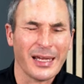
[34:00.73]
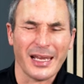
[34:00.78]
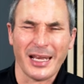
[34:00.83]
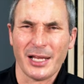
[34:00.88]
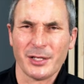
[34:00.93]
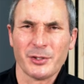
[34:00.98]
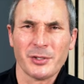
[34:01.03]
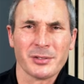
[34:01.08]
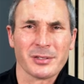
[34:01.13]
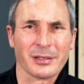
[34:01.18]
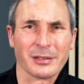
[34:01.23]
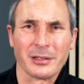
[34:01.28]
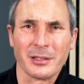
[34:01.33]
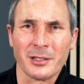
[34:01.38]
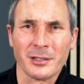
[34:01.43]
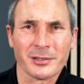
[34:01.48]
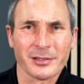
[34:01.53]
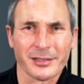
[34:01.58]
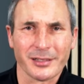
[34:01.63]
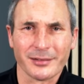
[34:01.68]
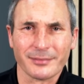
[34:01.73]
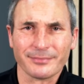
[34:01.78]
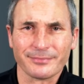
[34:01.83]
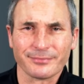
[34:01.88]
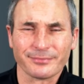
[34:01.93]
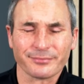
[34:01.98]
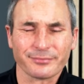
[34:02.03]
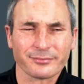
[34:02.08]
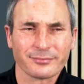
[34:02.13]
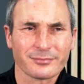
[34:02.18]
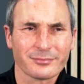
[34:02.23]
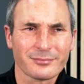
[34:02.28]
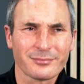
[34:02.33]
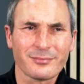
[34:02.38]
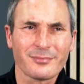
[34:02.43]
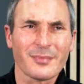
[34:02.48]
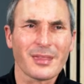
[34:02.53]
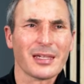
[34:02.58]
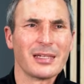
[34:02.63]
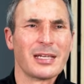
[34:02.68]
and I just lost it.
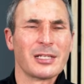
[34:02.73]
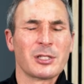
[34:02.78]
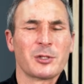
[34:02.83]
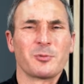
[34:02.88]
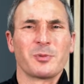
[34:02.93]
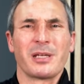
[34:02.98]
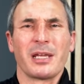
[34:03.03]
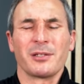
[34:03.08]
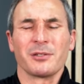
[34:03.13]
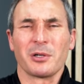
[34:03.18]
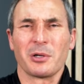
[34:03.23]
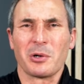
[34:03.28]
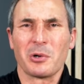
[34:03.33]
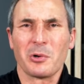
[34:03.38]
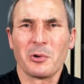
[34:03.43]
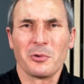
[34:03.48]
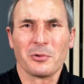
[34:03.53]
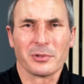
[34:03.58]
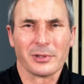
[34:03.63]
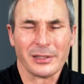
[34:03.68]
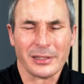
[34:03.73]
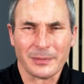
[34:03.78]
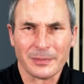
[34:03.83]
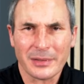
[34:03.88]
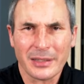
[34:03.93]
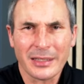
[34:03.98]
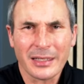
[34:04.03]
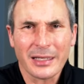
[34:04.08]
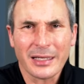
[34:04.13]
And I just began to hold him.